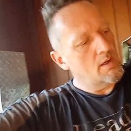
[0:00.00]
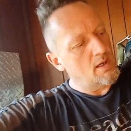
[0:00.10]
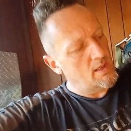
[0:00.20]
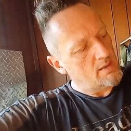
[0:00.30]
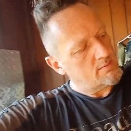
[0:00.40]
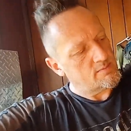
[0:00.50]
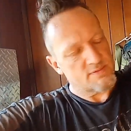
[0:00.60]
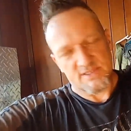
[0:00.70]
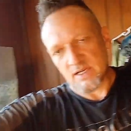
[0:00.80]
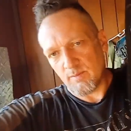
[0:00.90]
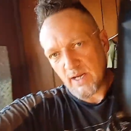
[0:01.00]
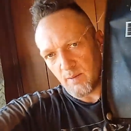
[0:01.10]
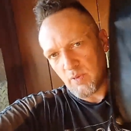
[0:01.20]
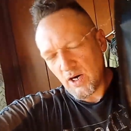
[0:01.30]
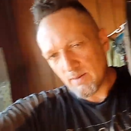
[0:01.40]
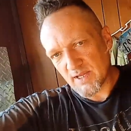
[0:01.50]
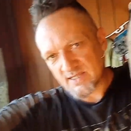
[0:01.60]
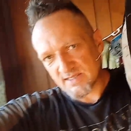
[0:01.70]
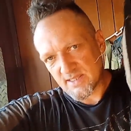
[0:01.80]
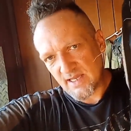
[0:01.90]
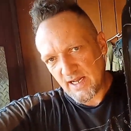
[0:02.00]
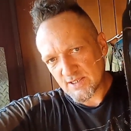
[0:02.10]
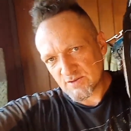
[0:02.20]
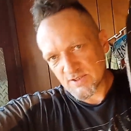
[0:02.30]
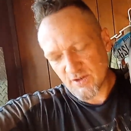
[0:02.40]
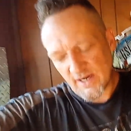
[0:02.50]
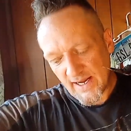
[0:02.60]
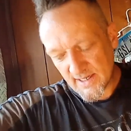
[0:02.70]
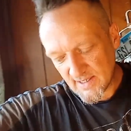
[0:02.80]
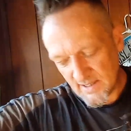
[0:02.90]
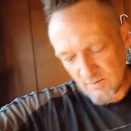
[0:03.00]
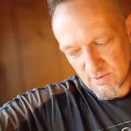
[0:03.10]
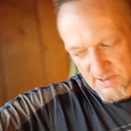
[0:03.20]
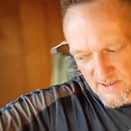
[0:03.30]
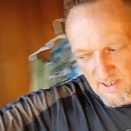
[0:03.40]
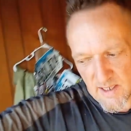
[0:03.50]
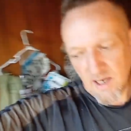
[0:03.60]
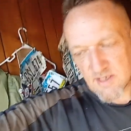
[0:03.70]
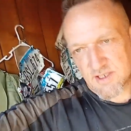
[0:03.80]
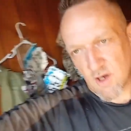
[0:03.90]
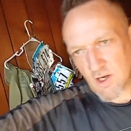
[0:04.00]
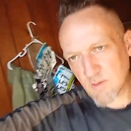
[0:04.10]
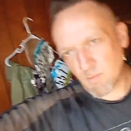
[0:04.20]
Um, something I bought because the dash was cracked and it was a dark